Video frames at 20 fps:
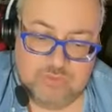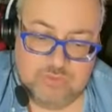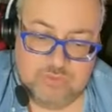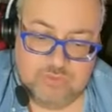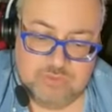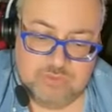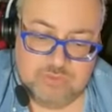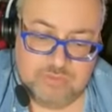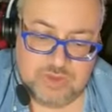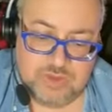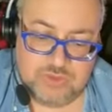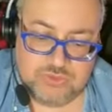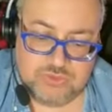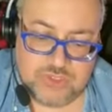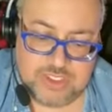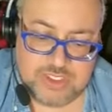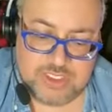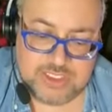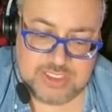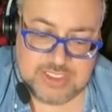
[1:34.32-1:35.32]
you have been
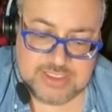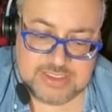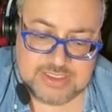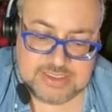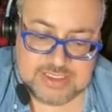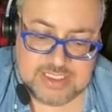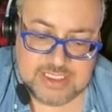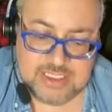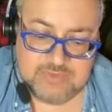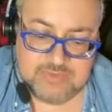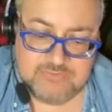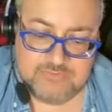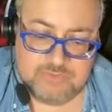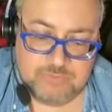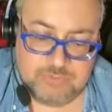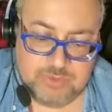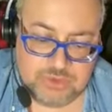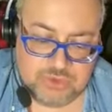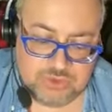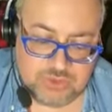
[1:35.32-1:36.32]
trying to conceive, if
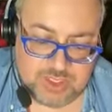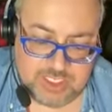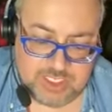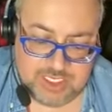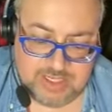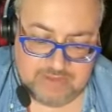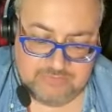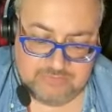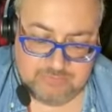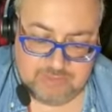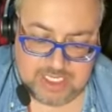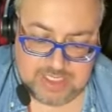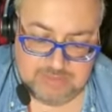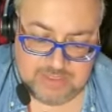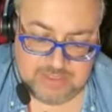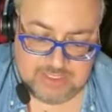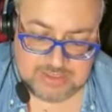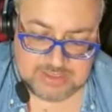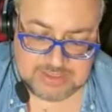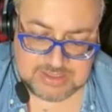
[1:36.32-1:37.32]
you've been trying to have
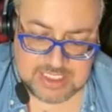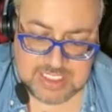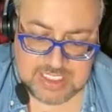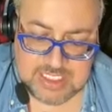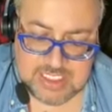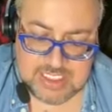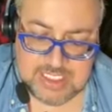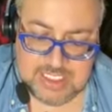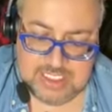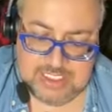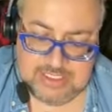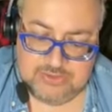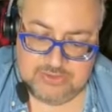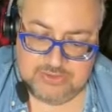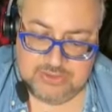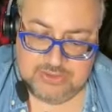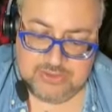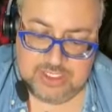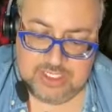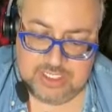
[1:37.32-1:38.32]
babies and
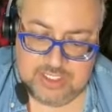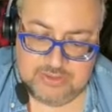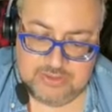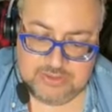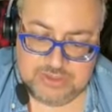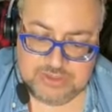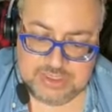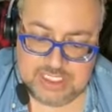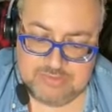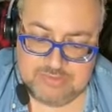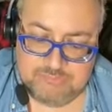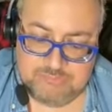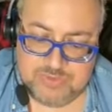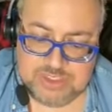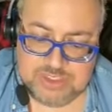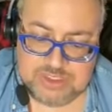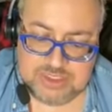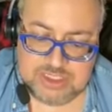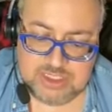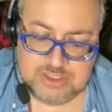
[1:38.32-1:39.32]
you're an air sign,
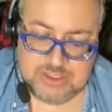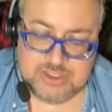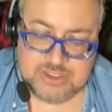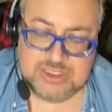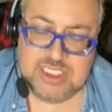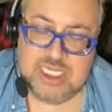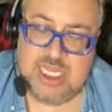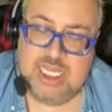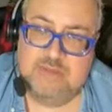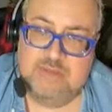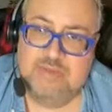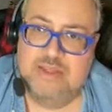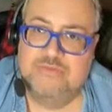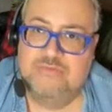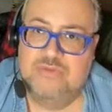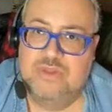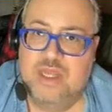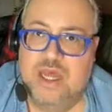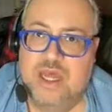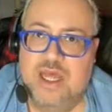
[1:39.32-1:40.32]
this is a good time.
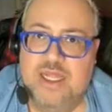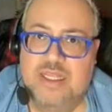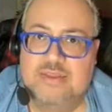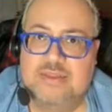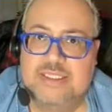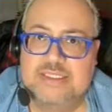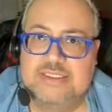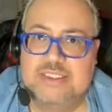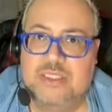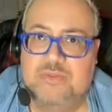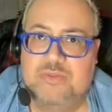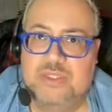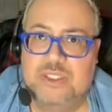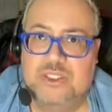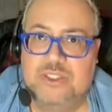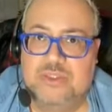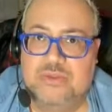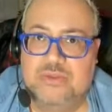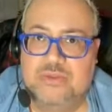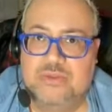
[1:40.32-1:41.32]
If not, this could be
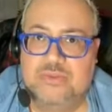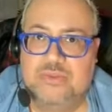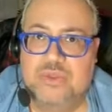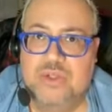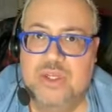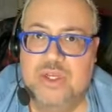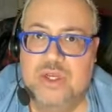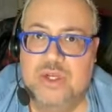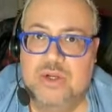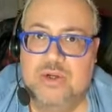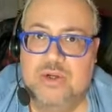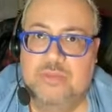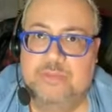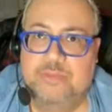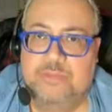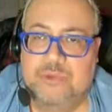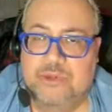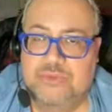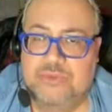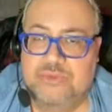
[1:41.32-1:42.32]
you
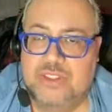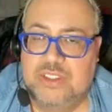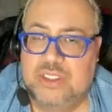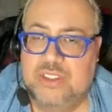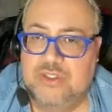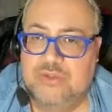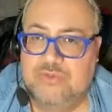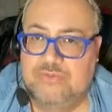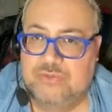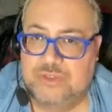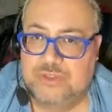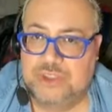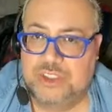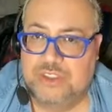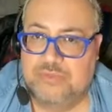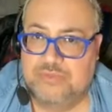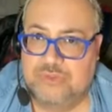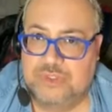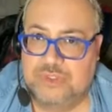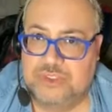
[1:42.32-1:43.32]
birthing a new
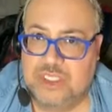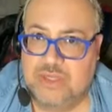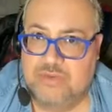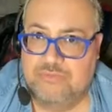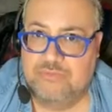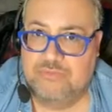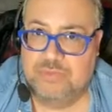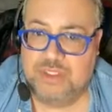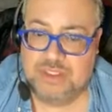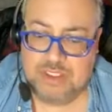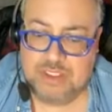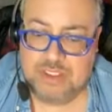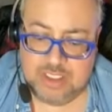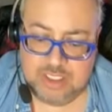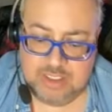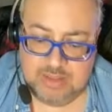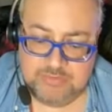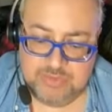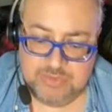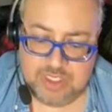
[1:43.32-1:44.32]
version of yourself. But the
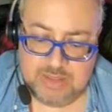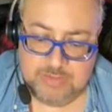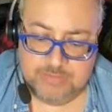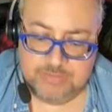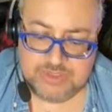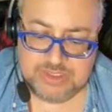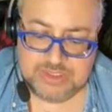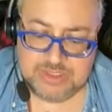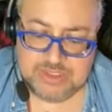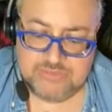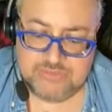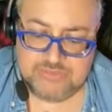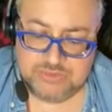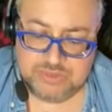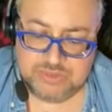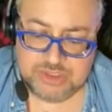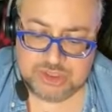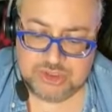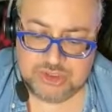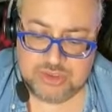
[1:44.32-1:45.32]
um, the Empress is a
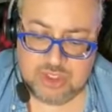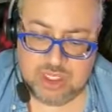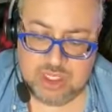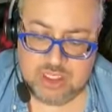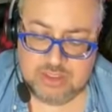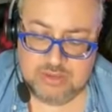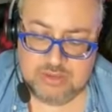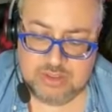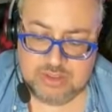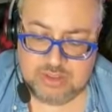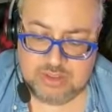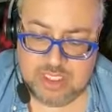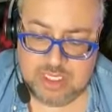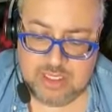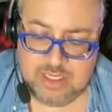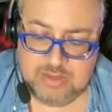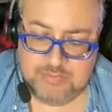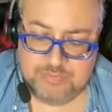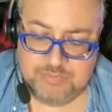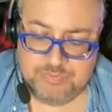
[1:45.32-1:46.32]
very strong
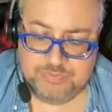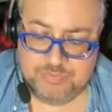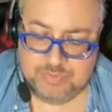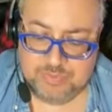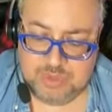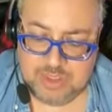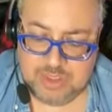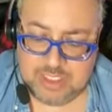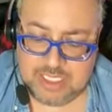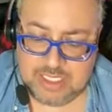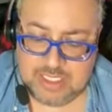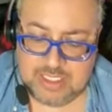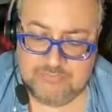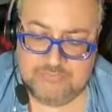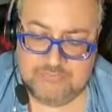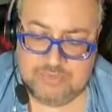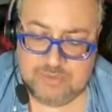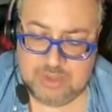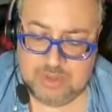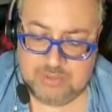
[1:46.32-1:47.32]
um, like
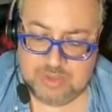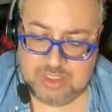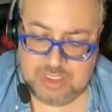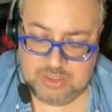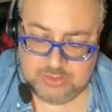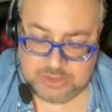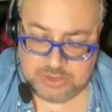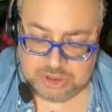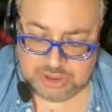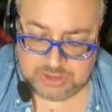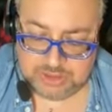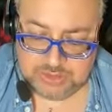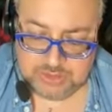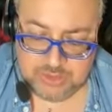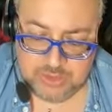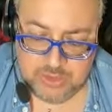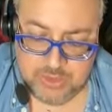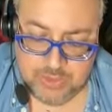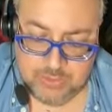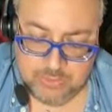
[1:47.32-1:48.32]
feminine energy.
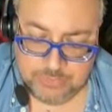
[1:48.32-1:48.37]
